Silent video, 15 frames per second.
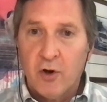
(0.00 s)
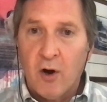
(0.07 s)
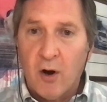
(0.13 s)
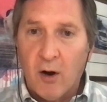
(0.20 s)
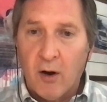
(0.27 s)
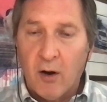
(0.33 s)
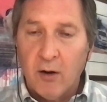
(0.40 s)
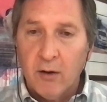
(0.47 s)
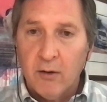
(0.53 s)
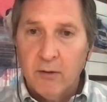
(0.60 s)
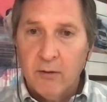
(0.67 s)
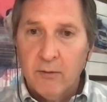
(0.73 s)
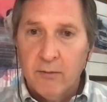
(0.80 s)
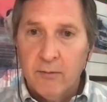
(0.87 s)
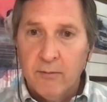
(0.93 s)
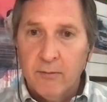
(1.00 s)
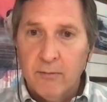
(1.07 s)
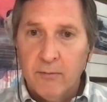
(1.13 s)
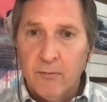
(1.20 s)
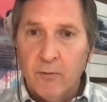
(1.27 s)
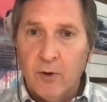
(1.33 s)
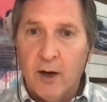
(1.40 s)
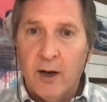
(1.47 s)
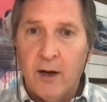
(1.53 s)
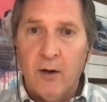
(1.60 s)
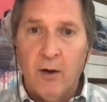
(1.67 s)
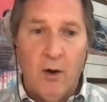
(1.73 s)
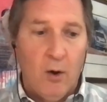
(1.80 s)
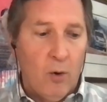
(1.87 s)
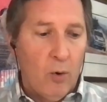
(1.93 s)
car, right?
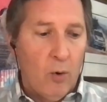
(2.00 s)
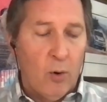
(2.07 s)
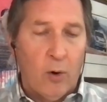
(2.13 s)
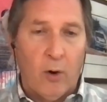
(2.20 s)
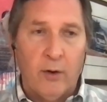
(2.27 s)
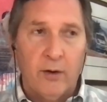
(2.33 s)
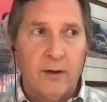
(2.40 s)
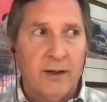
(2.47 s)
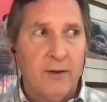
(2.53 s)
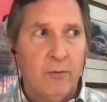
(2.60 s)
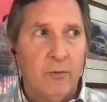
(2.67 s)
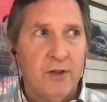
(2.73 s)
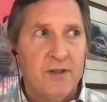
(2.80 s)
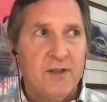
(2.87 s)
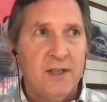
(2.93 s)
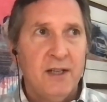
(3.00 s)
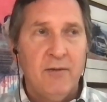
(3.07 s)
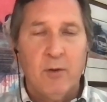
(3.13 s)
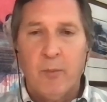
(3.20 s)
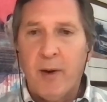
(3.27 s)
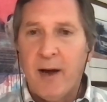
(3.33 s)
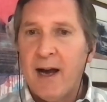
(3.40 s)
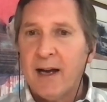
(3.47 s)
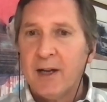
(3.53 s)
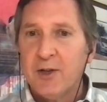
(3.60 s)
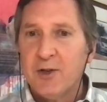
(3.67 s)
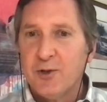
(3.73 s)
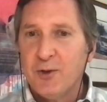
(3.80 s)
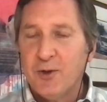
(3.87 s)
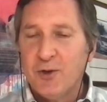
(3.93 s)
or receive a
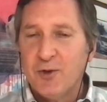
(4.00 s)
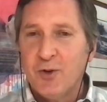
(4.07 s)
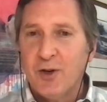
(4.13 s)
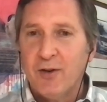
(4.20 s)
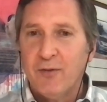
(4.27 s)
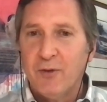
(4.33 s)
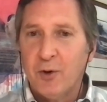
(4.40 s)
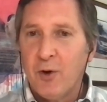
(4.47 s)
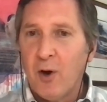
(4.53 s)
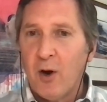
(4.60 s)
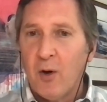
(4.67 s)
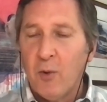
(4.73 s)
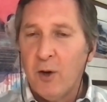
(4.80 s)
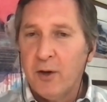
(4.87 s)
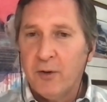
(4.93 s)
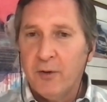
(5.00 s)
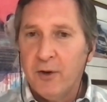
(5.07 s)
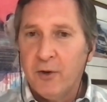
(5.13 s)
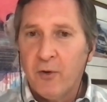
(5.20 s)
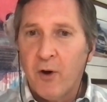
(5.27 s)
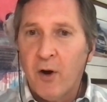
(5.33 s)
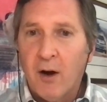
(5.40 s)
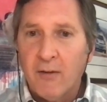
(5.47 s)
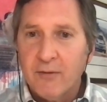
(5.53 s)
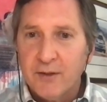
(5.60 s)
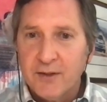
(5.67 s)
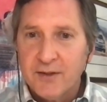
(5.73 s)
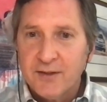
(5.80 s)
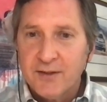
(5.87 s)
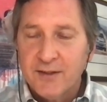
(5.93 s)
package to the trunk of your car while you're in your
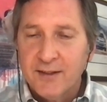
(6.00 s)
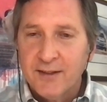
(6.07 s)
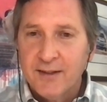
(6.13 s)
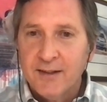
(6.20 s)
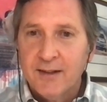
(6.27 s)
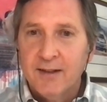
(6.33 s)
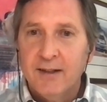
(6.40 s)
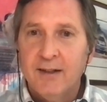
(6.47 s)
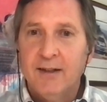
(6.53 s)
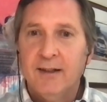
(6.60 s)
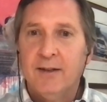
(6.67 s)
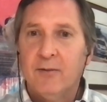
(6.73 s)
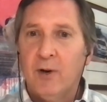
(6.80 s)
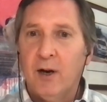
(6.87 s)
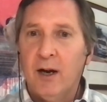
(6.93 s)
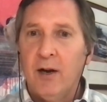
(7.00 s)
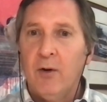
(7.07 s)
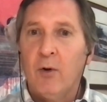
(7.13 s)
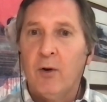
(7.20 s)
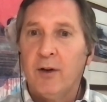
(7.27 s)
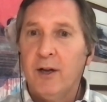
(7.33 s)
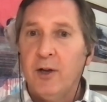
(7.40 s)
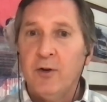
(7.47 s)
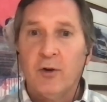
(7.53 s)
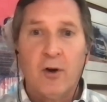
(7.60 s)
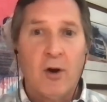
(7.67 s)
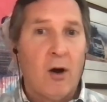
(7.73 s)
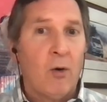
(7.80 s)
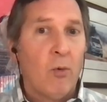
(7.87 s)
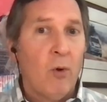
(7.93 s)
office, right? Or get your
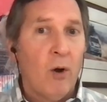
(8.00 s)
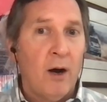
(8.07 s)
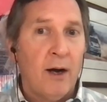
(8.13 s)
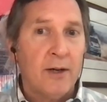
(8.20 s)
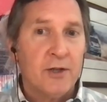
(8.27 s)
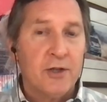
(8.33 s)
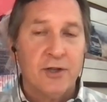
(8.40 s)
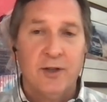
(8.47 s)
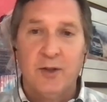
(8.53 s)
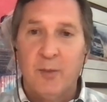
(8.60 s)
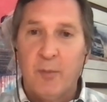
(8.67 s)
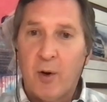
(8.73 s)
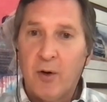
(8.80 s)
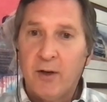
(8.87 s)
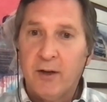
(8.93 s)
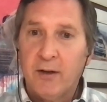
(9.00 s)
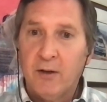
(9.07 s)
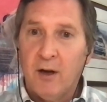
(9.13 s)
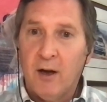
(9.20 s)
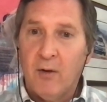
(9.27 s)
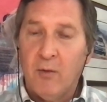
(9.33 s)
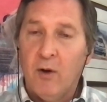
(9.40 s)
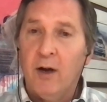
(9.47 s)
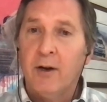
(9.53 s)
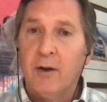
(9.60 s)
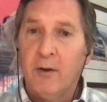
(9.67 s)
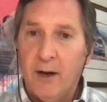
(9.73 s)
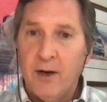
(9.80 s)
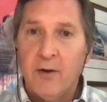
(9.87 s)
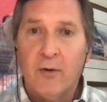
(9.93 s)
car washed in the parking lot while
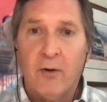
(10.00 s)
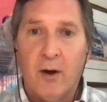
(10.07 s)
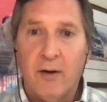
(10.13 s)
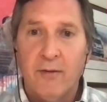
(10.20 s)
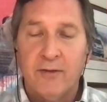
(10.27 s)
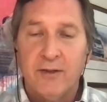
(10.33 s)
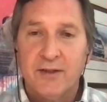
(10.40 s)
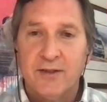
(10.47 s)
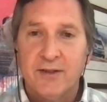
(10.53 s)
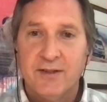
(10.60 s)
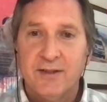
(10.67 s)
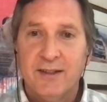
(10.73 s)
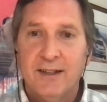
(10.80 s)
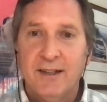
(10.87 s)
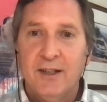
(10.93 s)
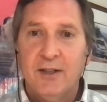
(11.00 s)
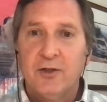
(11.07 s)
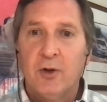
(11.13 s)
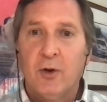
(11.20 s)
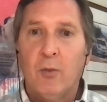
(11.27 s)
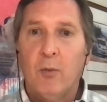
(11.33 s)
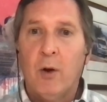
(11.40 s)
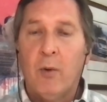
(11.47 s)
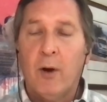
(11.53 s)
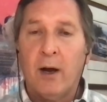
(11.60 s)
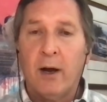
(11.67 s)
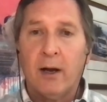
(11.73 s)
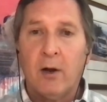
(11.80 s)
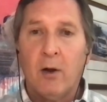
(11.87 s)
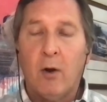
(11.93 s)
you're at your office. So, what would
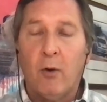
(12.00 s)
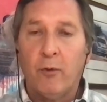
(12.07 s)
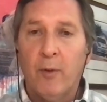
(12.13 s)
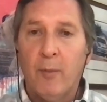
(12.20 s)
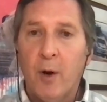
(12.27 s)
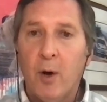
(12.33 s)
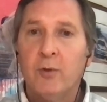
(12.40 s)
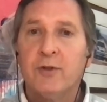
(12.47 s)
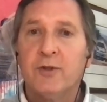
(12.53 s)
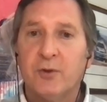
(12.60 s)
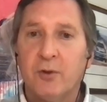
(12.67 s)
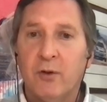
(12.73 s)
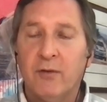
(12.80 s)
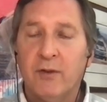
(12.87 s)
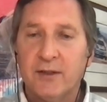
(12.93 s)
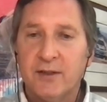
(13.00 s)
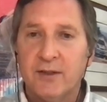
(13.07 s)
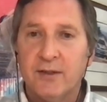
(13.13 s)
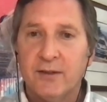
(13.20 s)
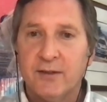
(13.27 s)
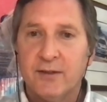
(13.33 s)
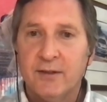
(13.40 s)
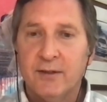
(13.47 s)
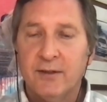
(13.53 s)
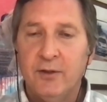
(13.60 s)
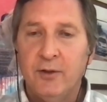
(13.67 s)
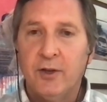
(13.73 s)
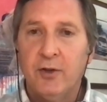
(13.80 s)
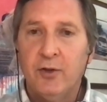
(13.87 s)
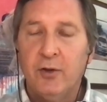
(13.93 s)
I call remote services?
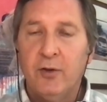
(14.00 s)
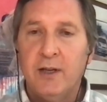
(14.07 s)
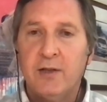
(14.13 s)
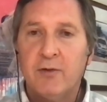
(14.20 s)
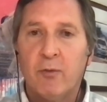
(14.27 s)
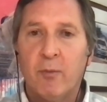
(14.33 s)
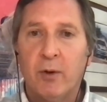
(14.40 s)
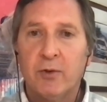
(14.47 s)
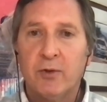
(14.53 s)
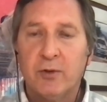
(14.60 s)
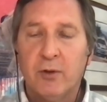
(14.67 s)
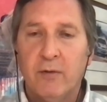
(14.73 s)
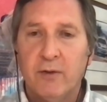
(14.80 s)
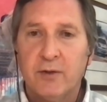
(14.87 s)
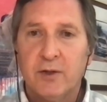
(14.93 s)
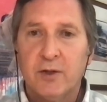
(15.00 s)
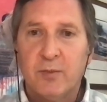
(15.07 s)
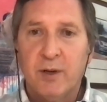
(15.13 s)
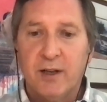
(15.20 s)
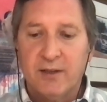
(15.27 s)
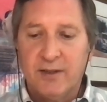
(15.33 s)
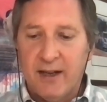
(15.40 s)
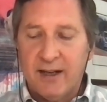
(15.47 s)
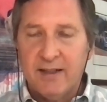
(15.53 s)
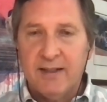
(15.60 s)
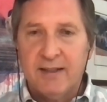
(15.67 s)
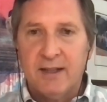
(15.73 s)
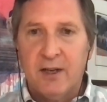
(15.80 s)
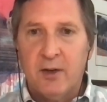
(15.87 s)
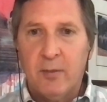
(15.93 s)
You can do these remote services because I can
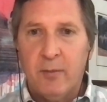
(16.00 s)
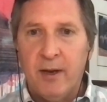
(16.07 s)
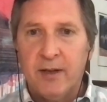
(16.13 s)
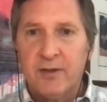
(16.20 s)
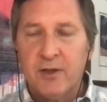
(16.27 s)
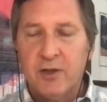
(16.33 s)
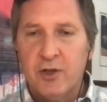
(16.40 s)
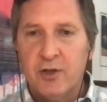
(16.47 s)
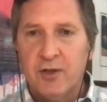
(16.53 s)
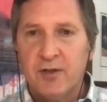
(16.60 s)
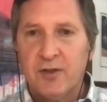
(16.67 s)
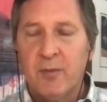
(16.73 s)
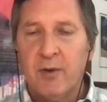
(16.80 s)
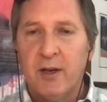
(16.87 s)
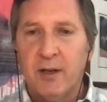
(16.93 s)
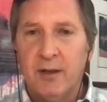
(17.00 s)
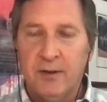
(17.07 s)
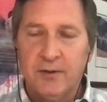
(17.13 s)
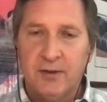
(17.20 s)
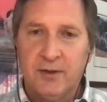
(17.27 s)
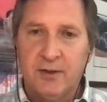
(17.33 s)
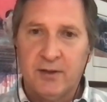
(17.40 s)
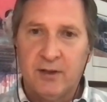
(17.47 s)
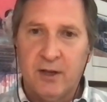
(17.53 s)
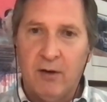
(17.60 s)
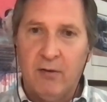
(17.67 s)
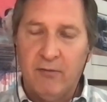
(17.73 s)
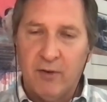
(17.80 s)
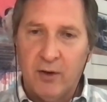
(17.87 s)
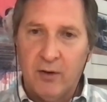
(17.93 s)
send a message to somebody else's
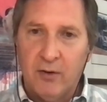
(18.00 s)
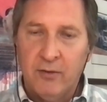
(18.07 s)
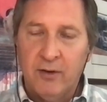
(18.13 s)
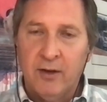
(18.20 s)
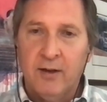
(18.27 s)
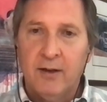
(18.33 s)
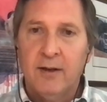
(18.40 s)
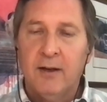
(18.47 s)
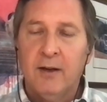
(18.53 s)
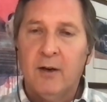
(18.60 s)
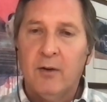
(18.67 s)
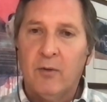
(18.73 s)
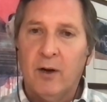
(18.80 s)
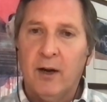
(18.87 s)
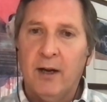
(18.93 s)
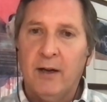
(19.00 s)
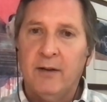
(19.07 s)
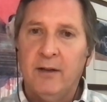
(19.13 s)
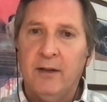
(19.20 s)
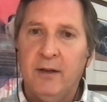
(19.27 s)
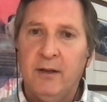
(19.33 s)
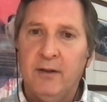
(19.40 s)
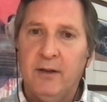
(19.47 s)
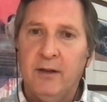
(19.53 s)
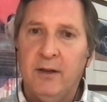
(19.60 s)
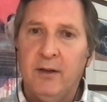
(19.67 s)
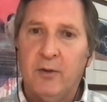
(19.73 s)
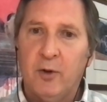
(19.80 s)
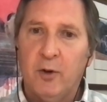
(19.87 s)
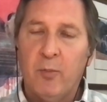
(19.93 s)
cell phone, right? The,
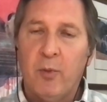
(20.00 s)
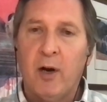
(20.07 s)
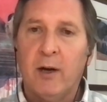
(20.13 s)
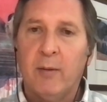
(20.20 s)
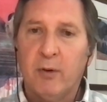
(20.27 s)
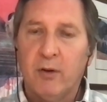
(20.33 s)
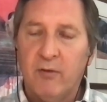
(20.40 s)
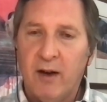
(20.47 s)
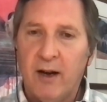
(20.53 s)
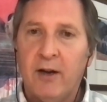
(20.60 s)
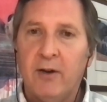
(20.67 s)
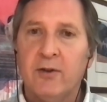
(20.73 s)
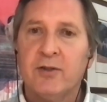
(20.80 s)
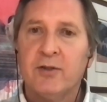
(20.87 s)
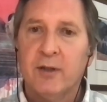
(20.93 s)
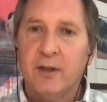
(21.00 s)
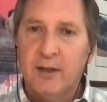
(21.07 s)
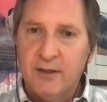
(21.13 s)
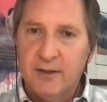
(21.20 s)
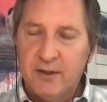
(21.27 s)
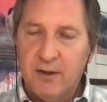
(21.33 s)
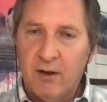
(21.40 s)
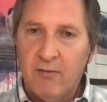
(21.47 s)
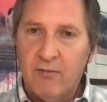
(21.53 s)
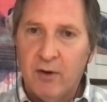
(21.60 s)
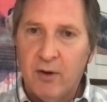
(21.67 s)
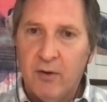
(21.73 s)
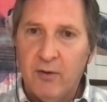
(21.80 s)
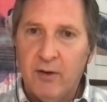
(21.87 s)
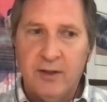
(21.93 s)
the third party provider's cell
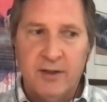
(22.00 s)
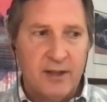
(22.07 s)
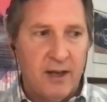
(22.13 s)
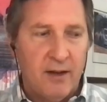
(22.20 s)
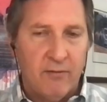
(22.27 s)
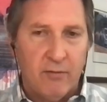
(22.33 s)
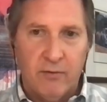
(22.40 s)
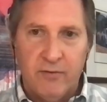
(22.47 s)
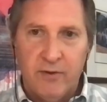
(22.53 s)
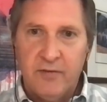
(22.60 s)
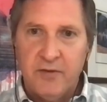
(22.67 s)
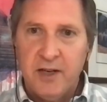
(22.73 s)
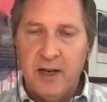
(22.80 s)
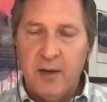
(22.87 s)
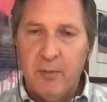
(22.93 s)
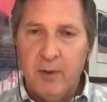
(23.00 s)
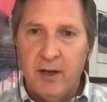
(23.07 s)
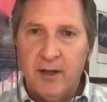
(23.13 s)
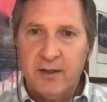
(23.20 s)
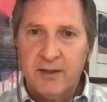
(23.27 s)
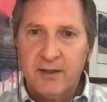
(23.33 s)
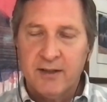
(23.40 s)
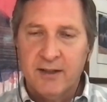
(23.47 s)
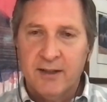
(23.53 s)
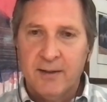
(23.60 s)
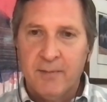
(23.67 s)
phone and say, for 15 minutes,